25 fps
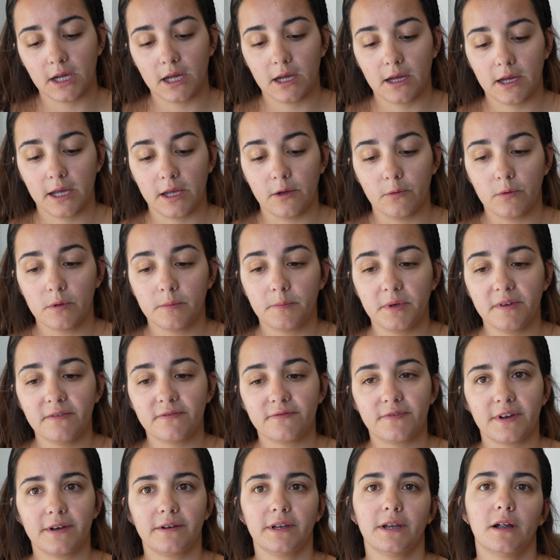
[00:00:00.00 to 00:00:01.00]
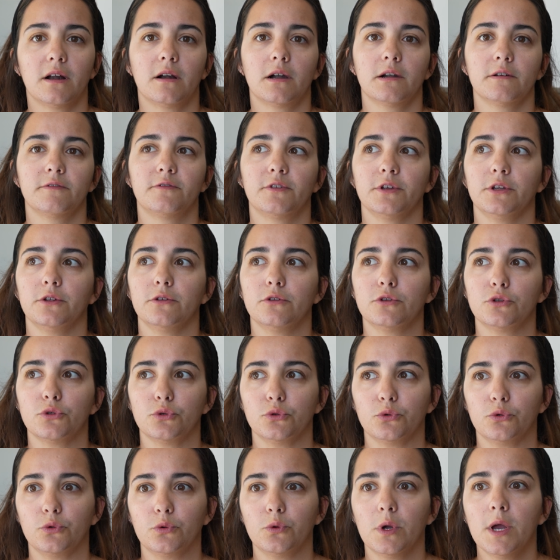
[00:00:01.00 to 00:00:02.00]
it will be very hard for you
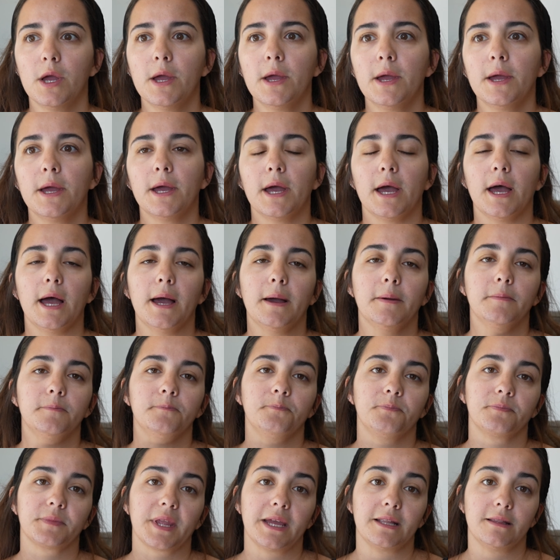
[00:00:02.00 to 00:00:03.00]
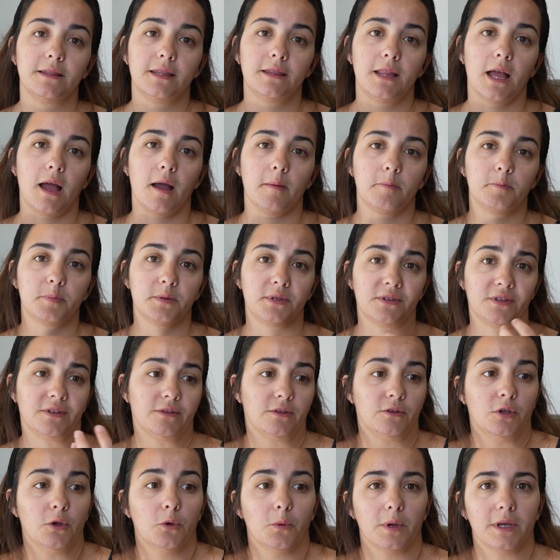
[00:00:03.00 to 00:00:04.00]
to adapt
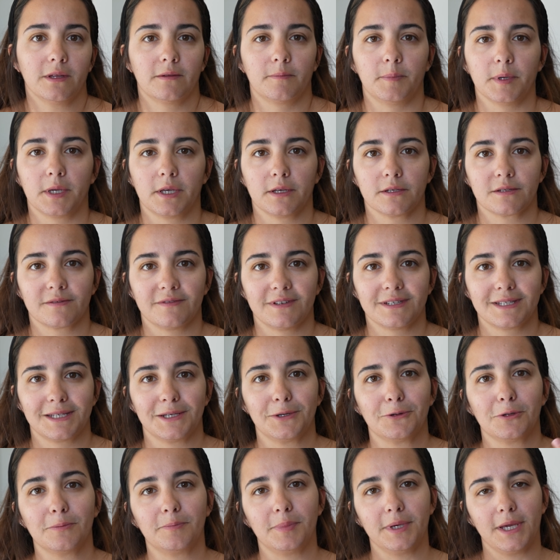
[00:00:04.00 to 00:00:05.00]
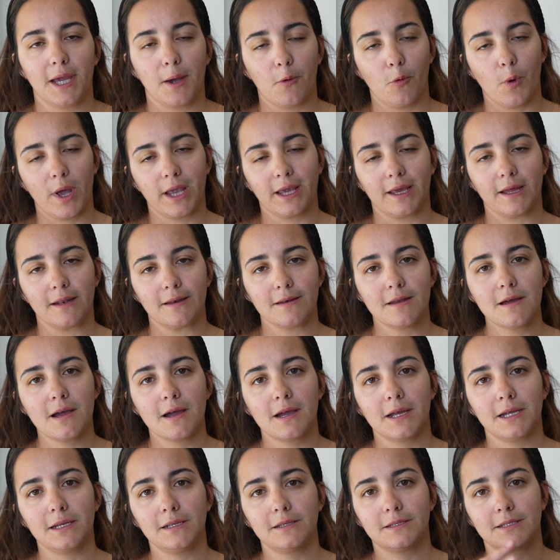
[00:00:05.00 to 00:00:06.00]
to it, because obviously you'll be awake at
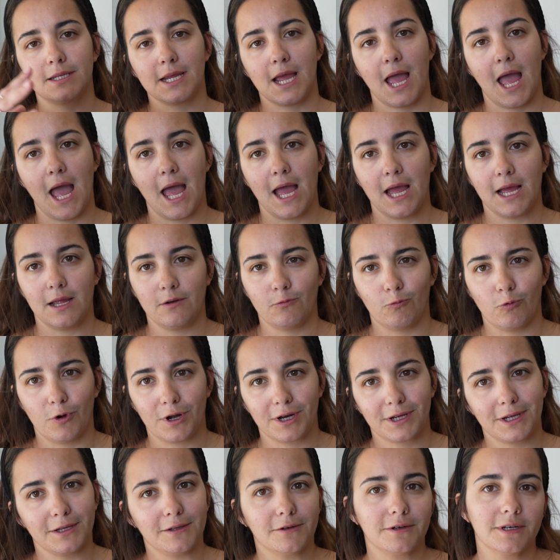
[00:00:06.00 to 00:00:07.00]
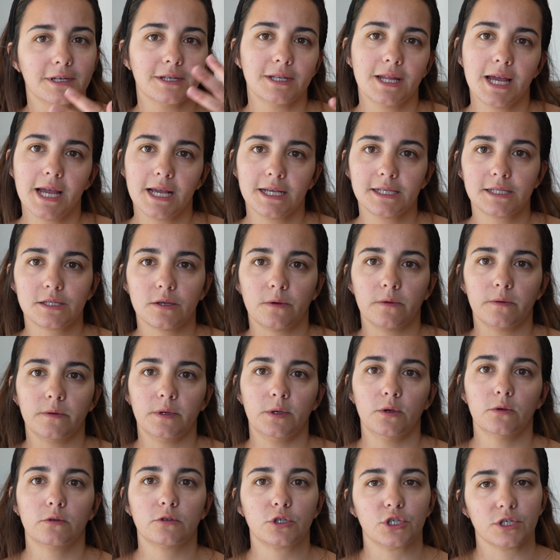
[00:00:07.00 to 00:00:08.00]
night and working during the day, so
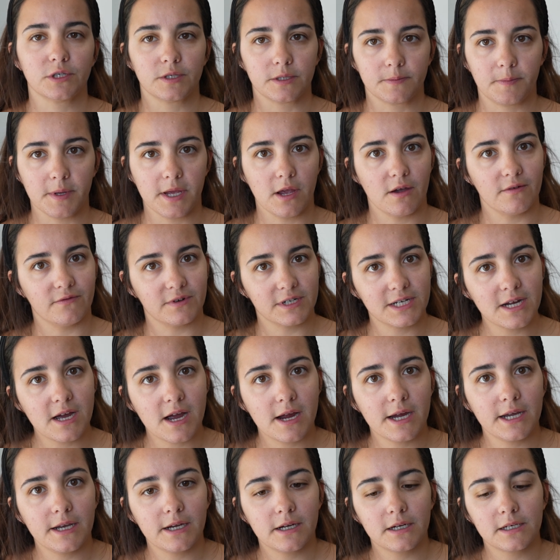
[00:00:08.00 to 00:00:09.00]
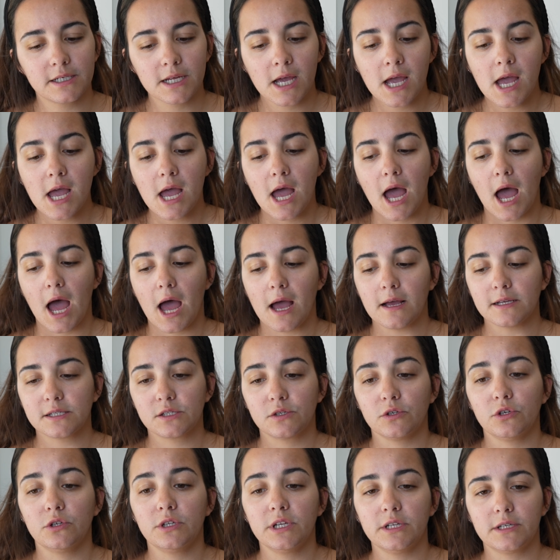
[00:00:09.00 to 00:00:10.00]
you'll just be overtired.
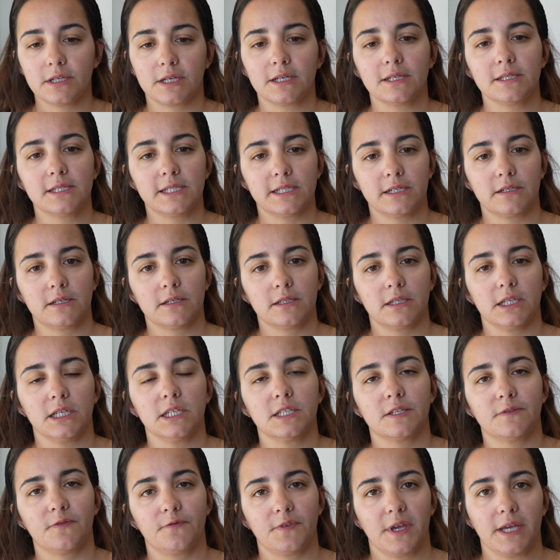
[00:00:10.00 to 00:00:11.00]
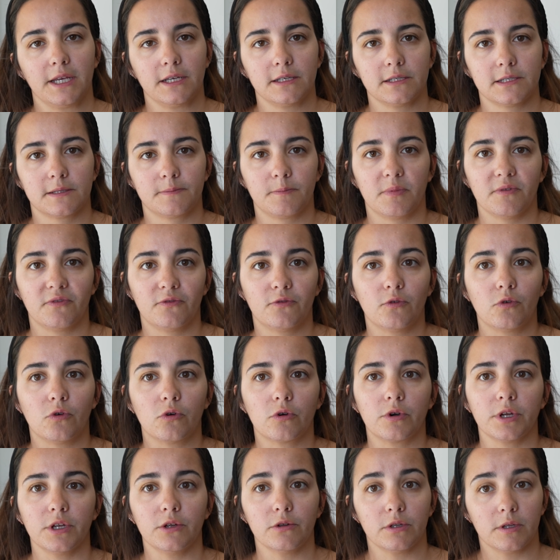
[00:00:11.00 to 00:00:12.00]
So you need to consider these things
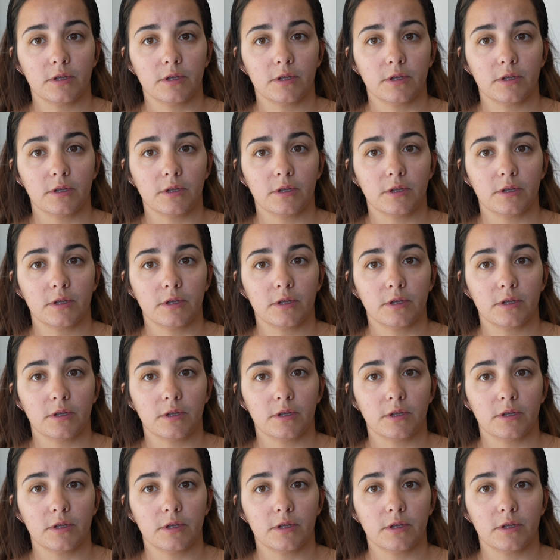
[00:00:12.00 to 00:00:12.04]
before you